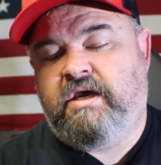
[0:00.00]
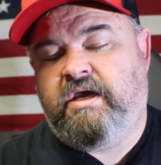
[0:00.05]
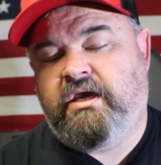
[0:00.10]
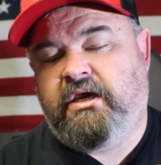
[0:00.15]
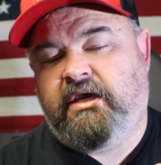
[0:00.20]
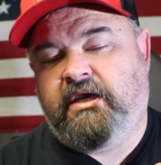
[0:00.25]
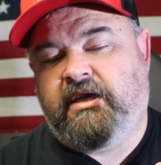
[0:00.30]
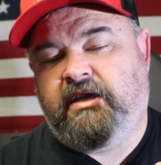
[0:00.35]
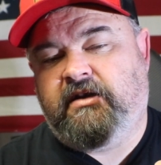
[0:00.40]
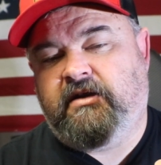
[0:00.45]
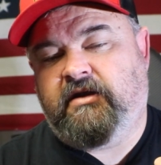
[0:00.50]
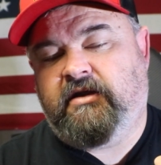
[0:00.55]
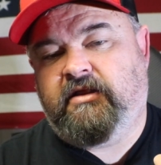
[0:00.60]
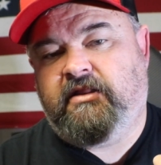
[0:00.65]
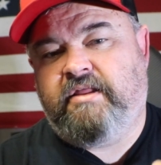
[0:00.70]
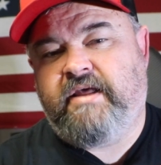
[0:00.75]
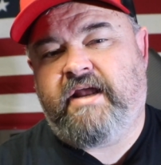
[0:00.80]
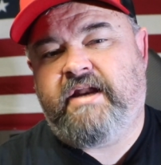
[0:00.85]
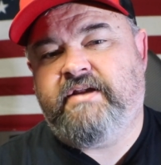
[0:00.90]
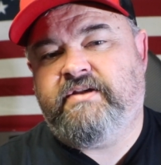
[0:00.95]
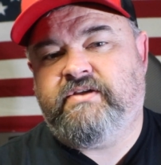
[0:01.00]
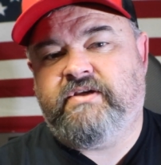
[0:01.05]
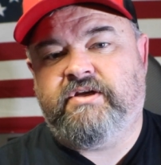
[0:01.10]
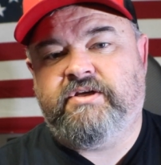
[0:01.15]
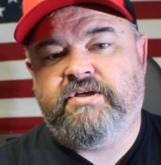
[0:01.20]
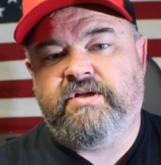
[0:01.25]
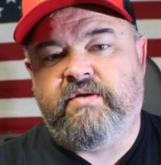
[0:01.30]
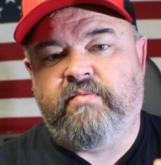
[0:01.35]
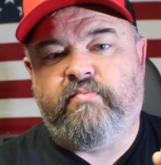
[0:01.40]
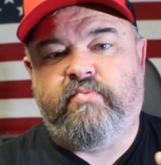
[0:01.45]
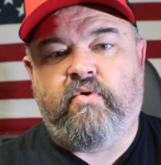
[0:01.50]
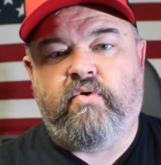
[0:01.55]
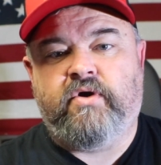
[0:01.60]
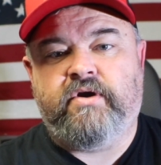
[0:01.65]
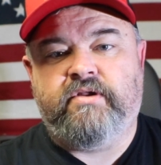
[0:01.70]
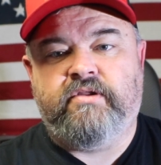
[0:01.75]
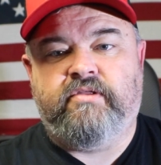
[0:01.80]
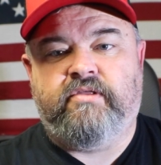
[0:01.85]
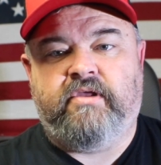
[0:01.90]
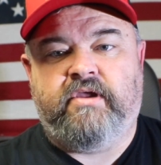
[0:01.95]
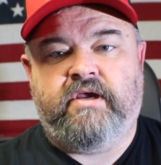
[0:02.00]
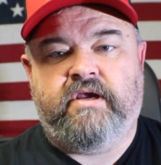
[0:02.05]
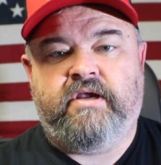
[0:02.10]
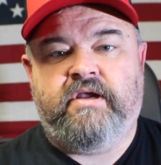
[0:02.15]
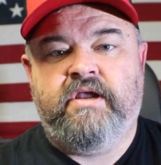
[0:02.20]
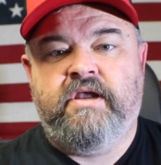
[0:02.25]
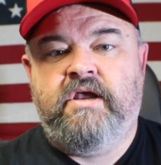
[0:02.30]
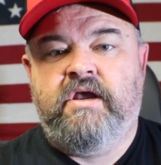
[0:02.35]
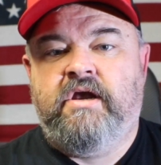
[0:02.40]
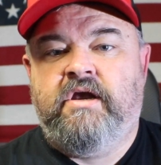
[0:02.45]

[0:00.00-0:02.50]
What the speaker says: And that is such an important thing.